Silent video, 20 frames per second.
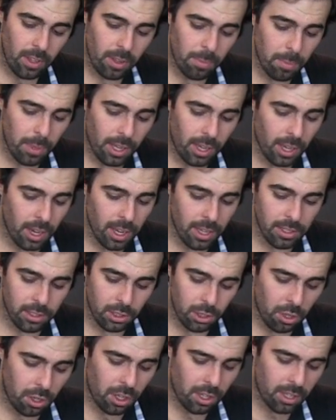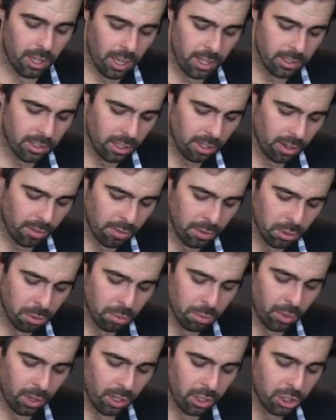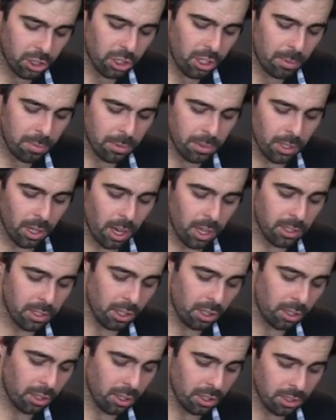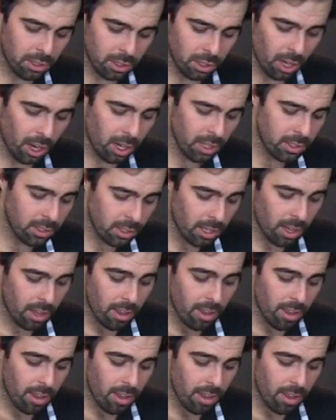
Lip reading: because you can taste the difference between a cheap sauce and a good sauce,